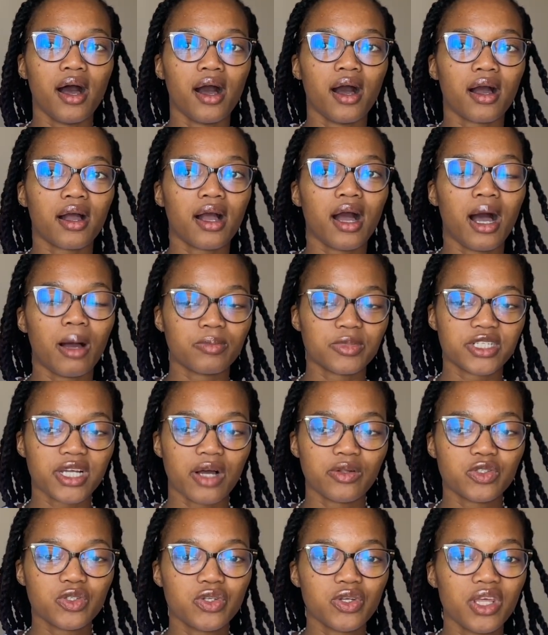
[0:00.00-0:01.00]
come
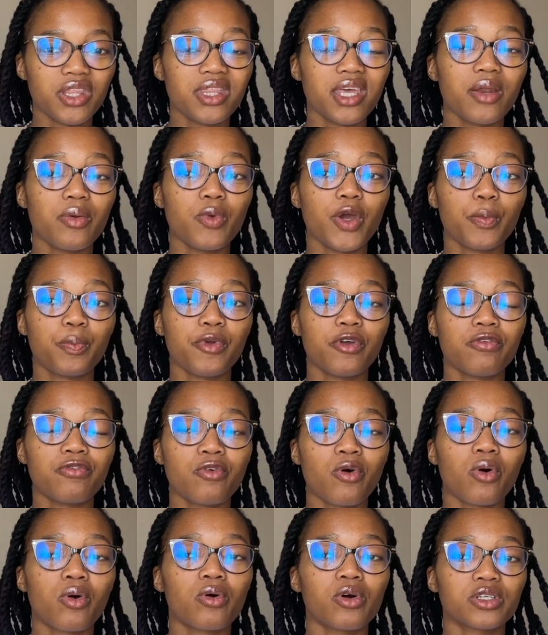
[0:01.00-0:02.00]
down to you, and then
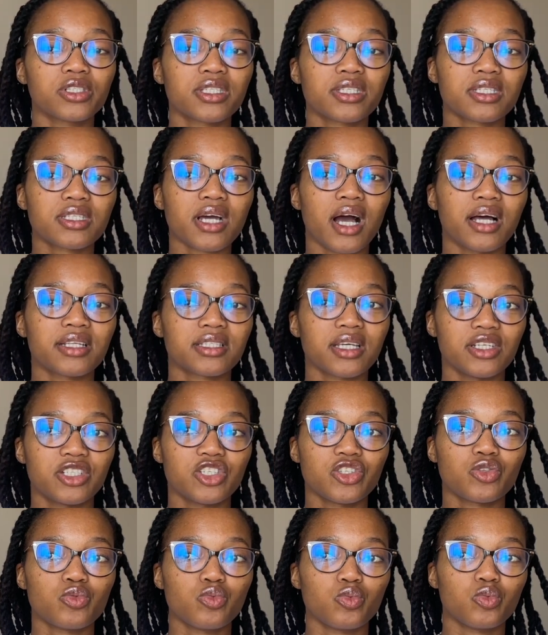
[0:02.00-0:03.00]
before court starts, I
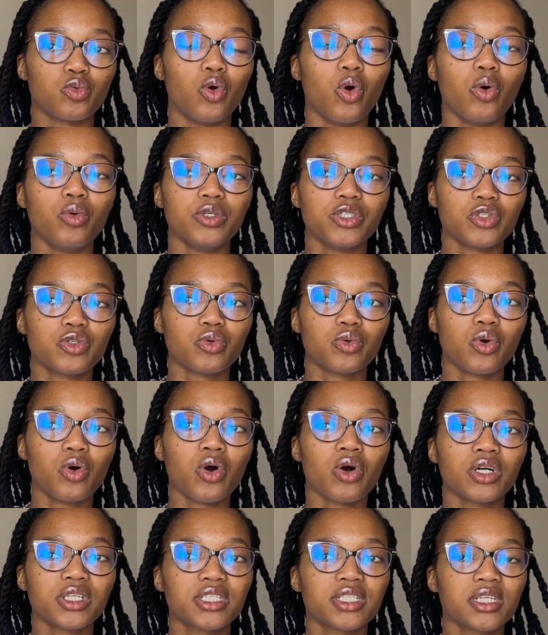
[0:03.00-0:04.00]
just go into
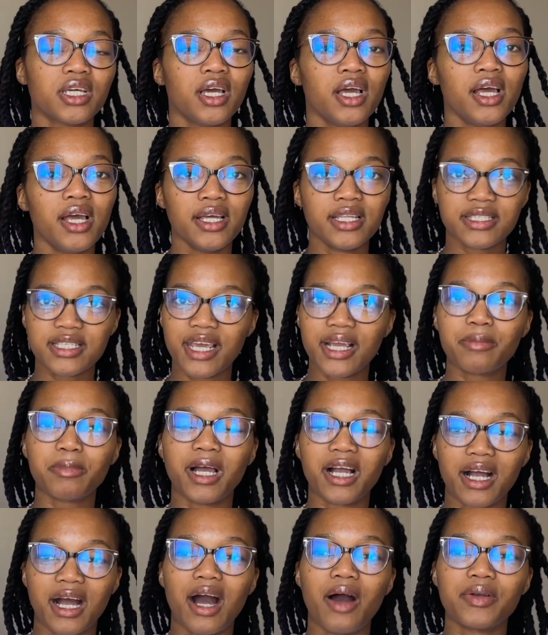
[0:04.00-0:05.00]
court, take
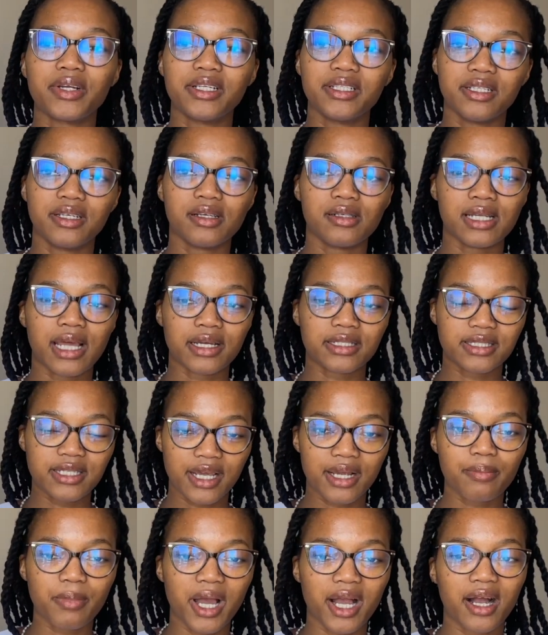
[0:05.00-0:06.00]
my gown,
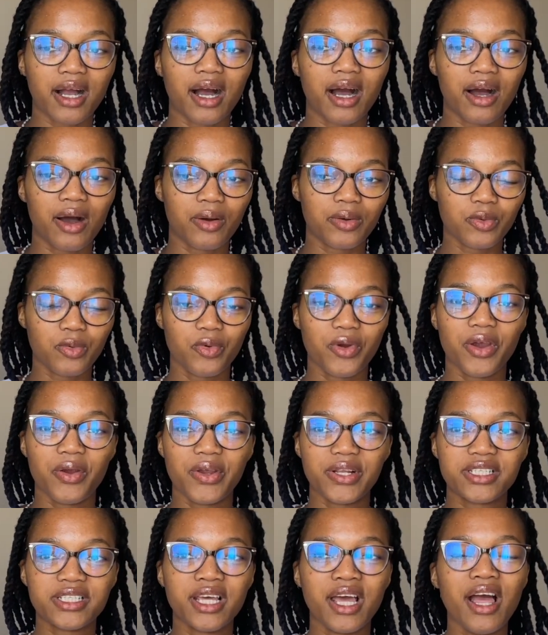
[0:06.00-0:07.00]
wear
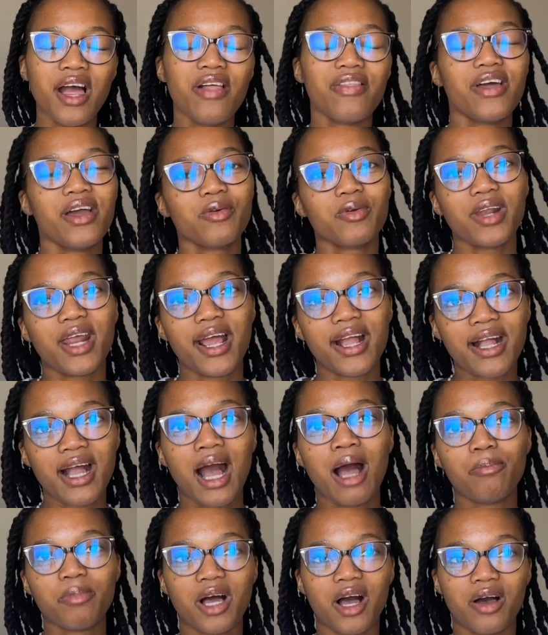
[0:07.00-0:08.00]
it. Then when I
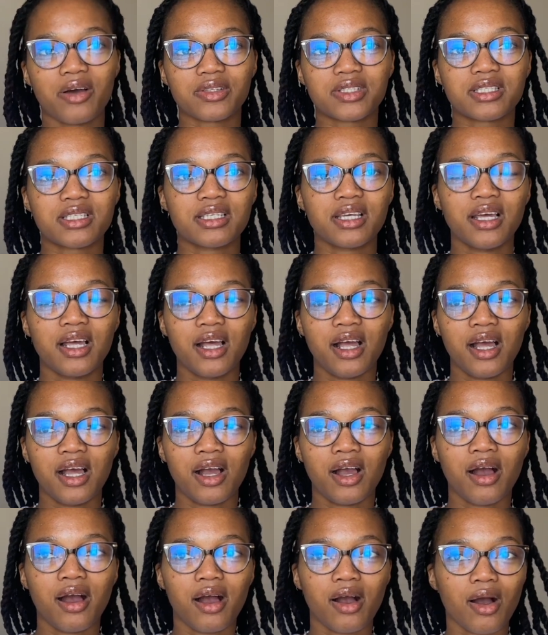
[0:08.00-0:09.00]
come out,
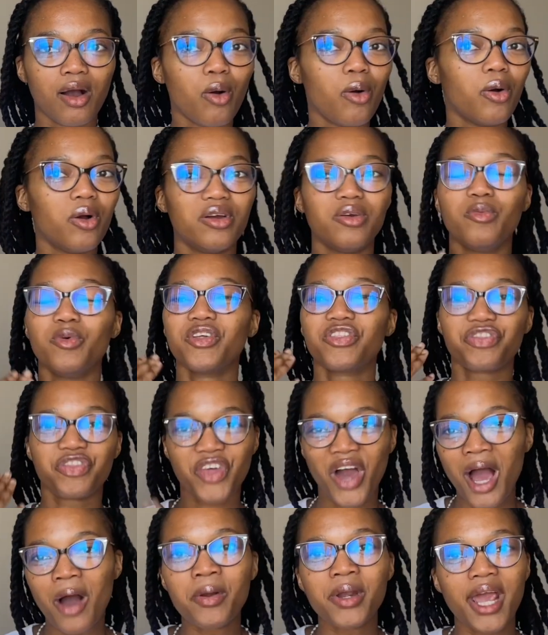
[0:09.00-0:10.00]

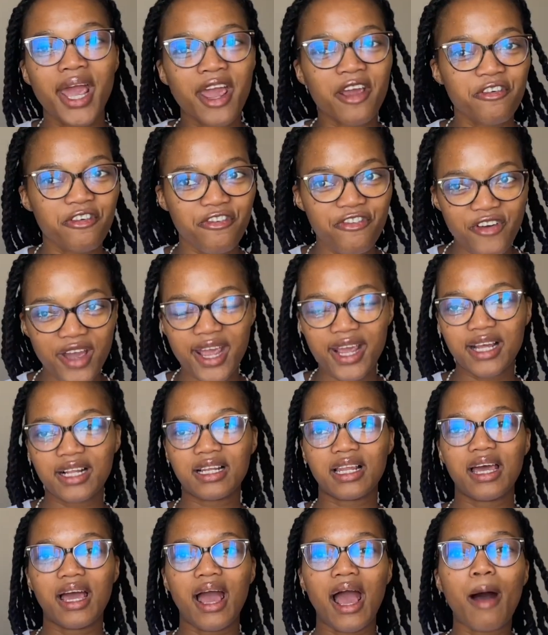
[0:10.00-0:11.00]
without a fail,
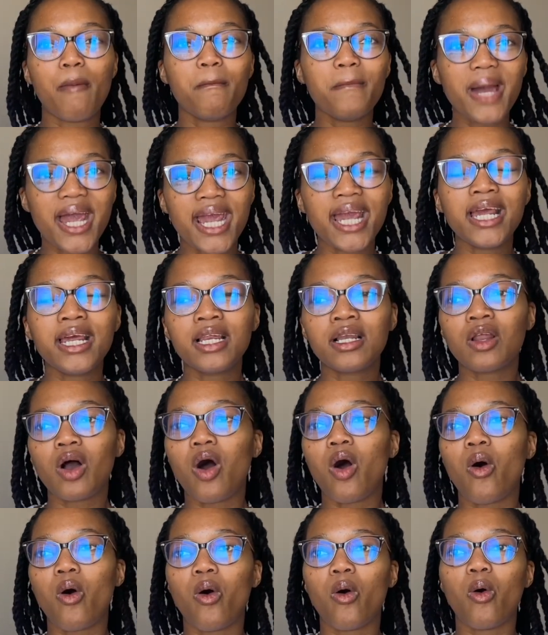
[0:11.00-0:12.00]
a male
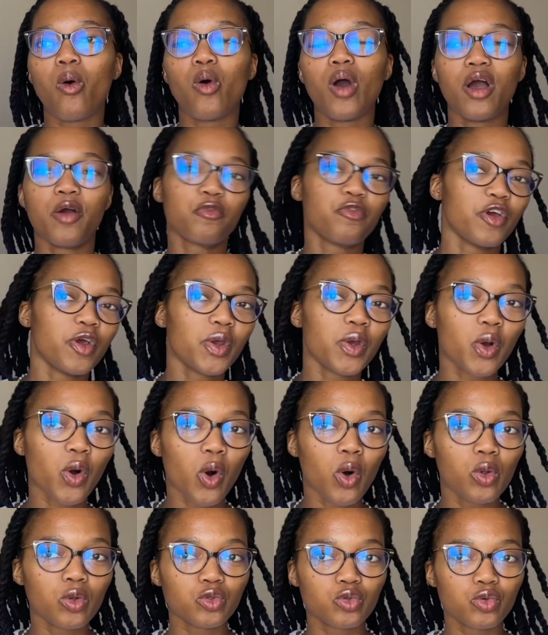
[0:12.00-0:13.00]
or a very old